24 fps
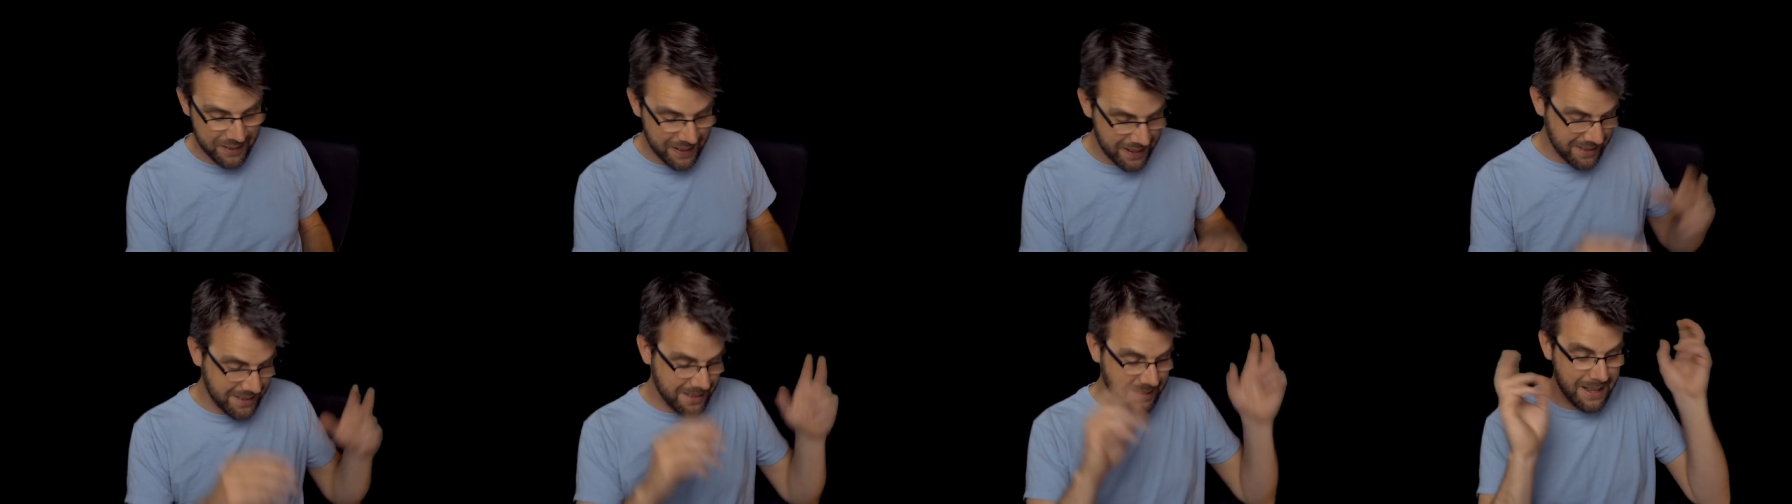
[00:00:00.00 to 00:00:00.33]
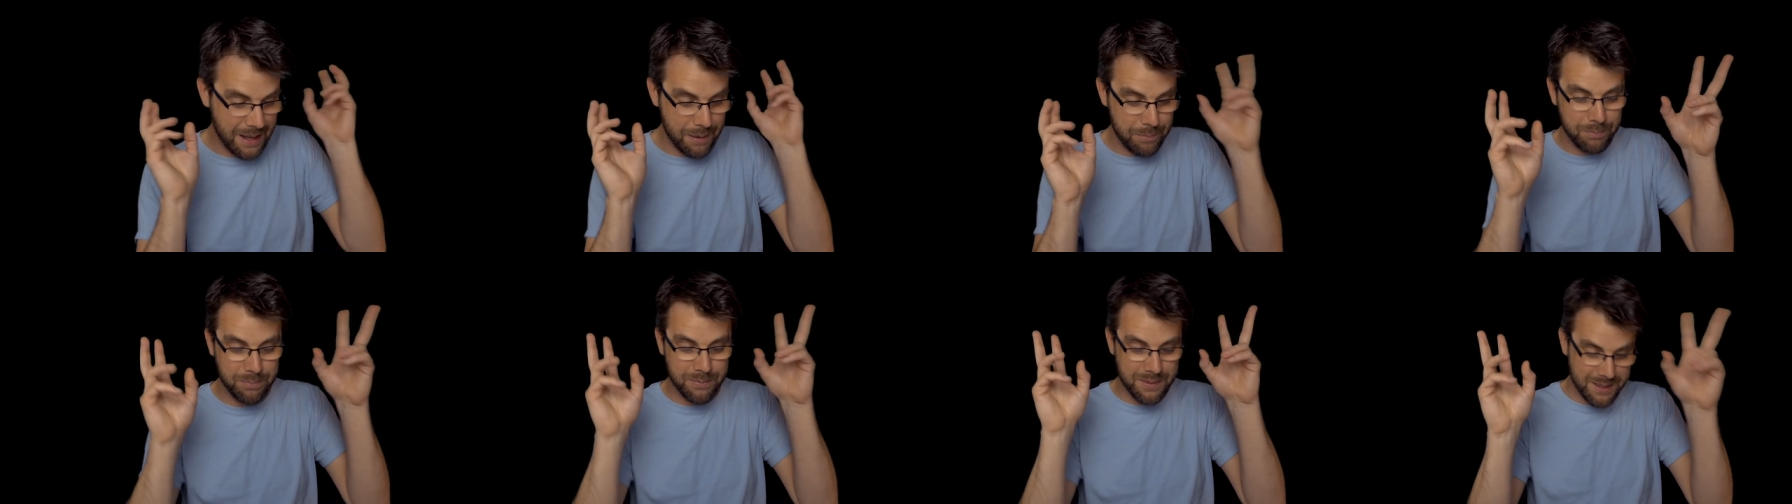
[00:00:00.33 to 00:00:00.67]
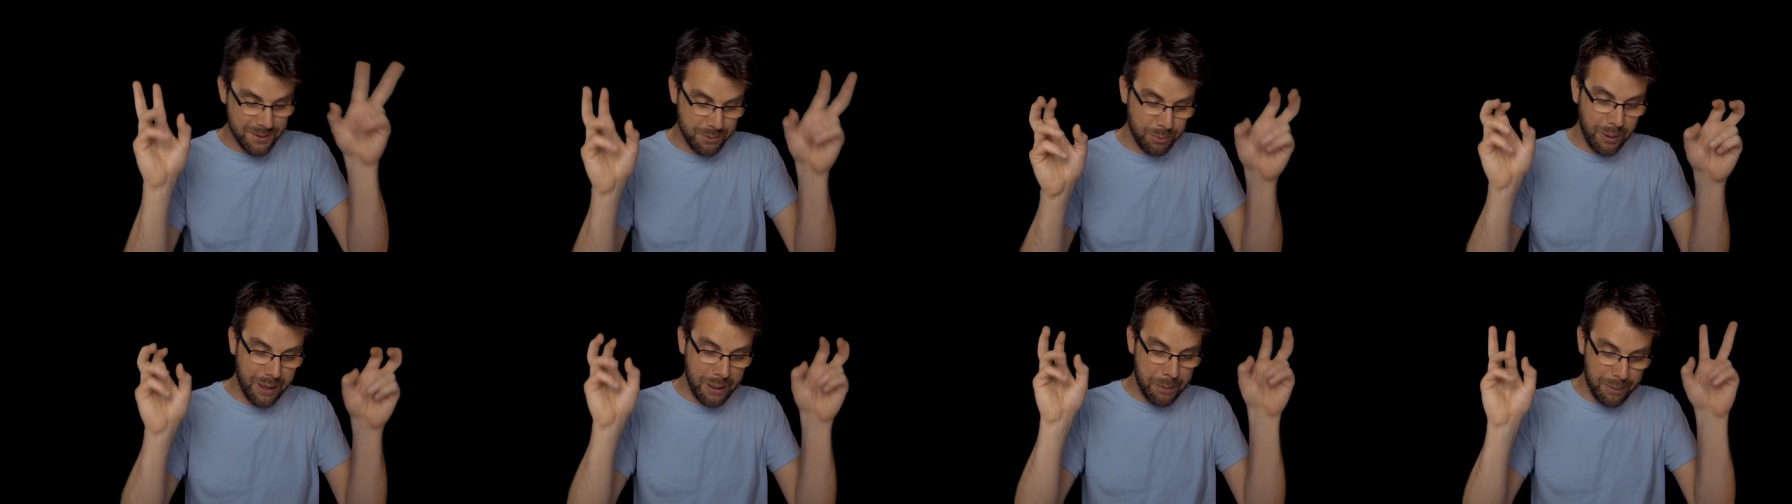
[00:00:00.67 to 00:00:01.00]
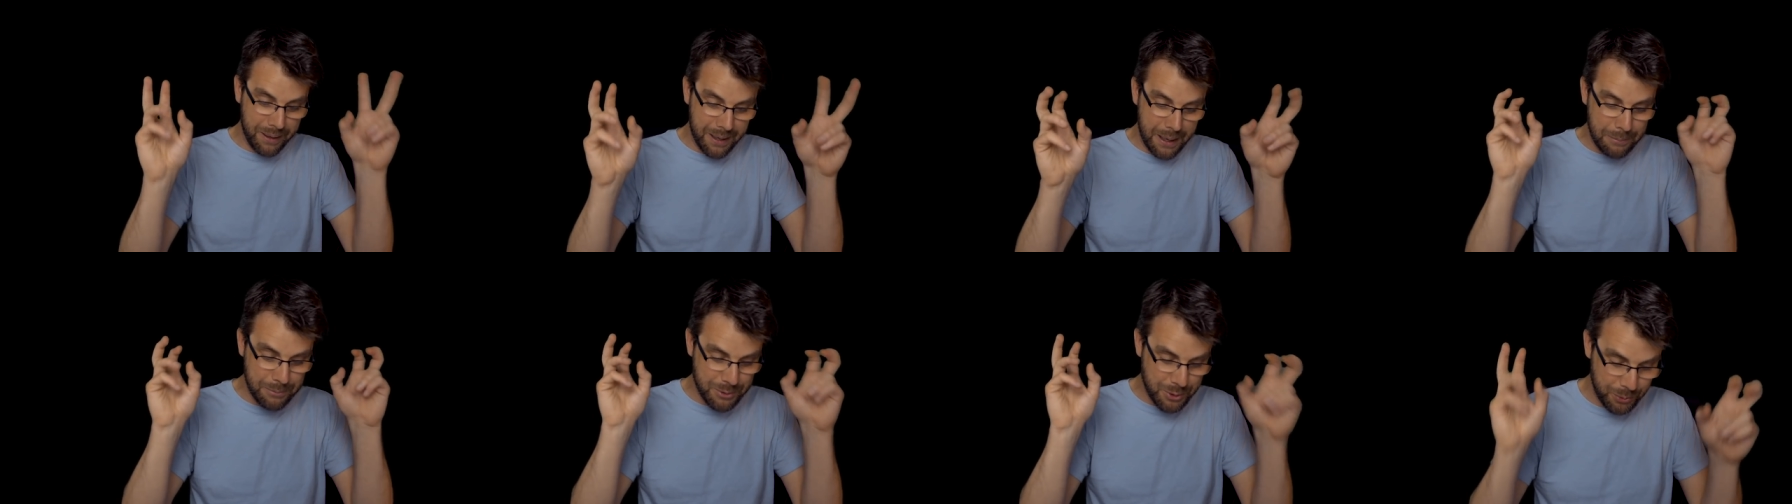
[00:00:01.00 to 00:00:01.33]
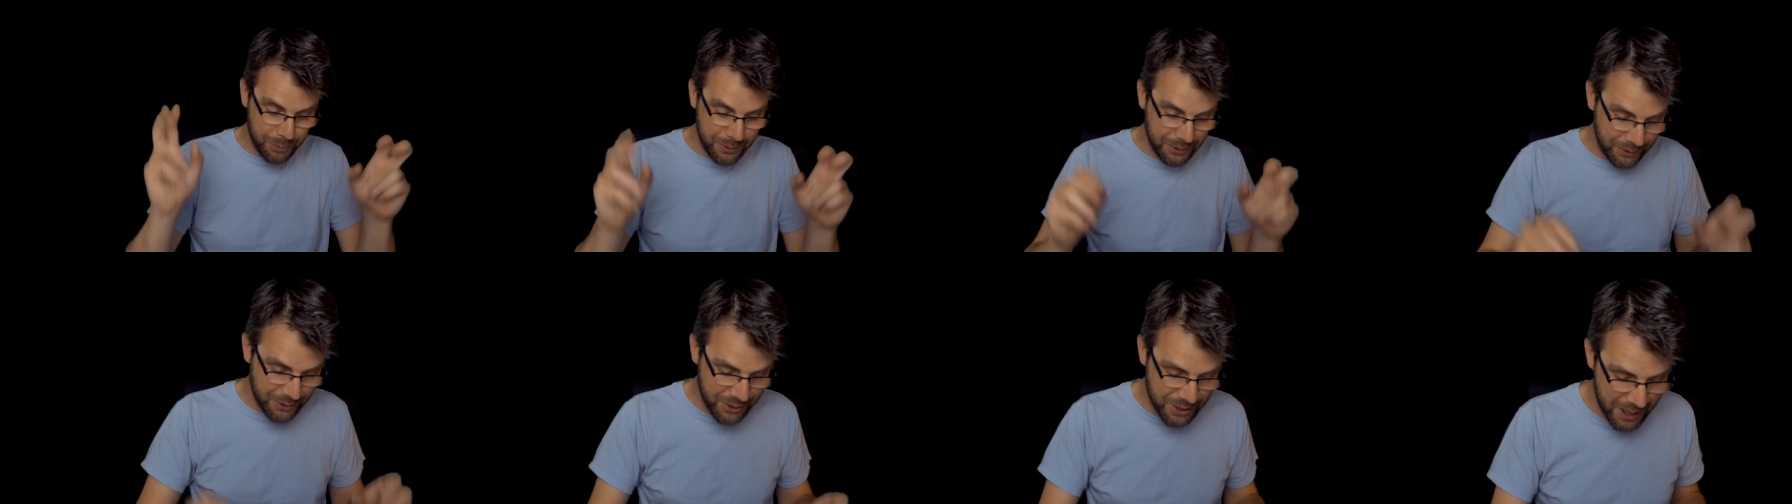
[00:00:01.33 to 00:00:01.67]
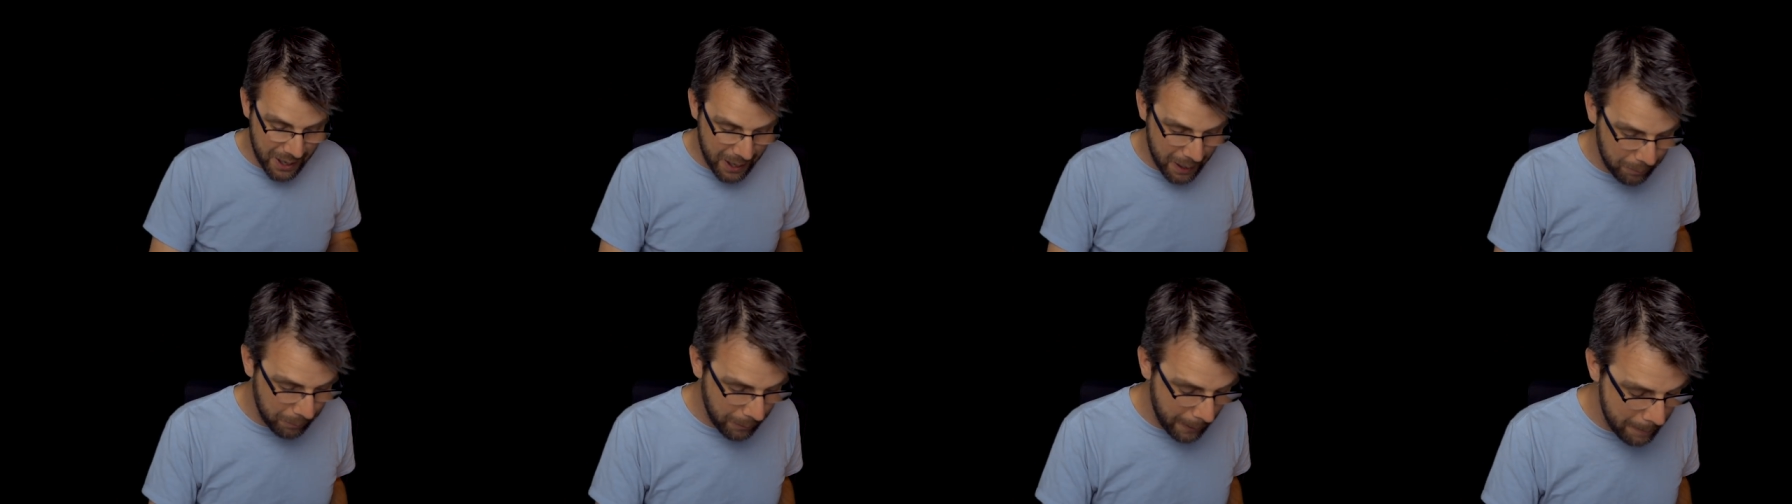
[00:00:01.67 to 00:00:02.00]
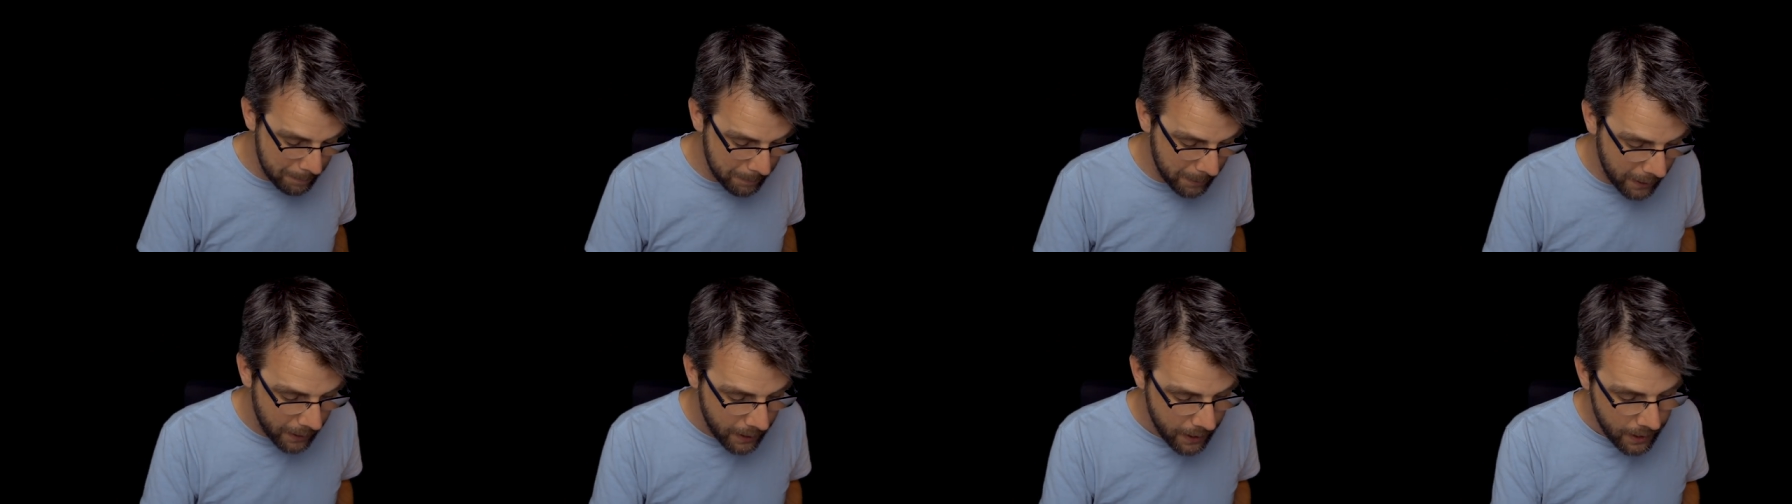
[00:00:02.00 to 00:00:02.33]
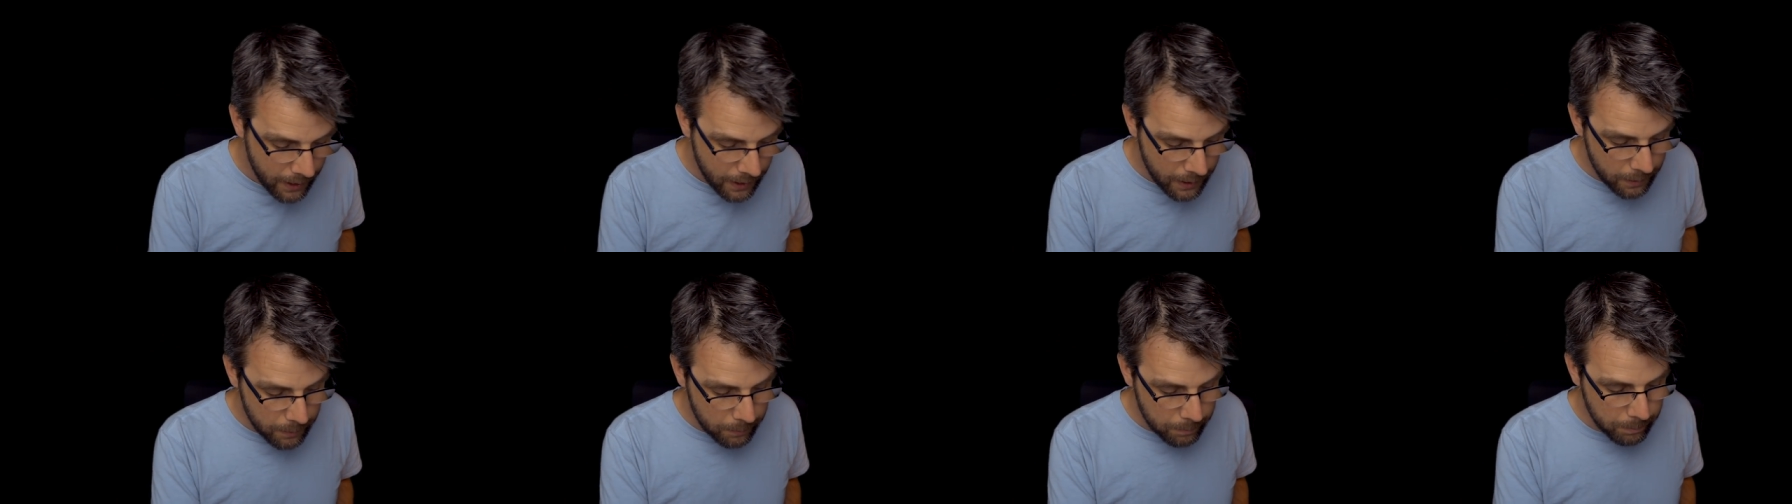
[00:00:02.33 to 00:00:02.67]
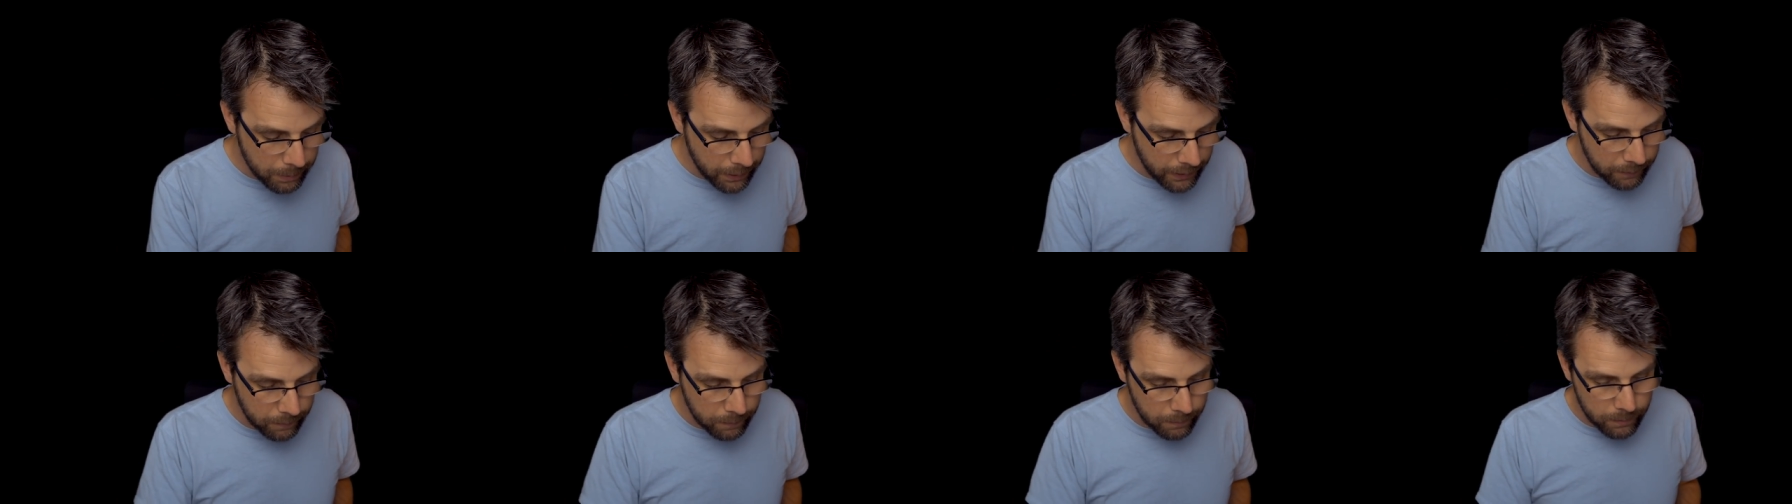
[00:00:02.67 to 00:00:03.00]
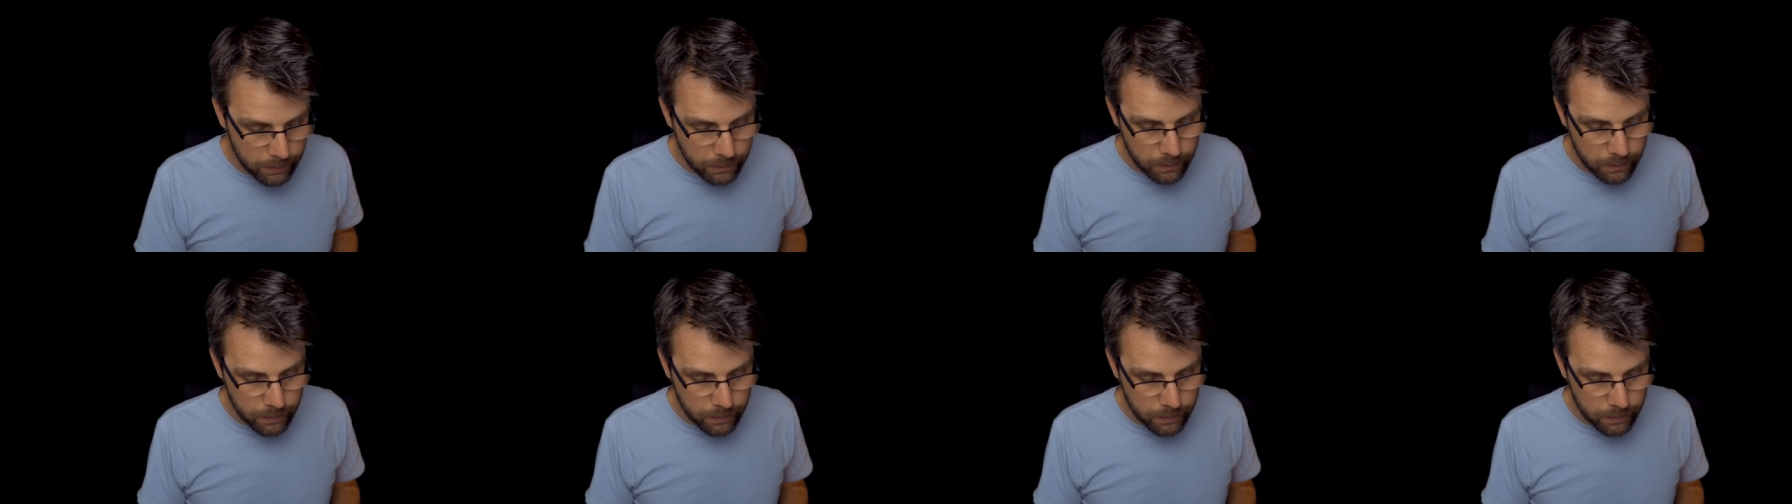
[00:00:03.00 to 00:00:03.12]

That's that's when it becomes a real job, right? But but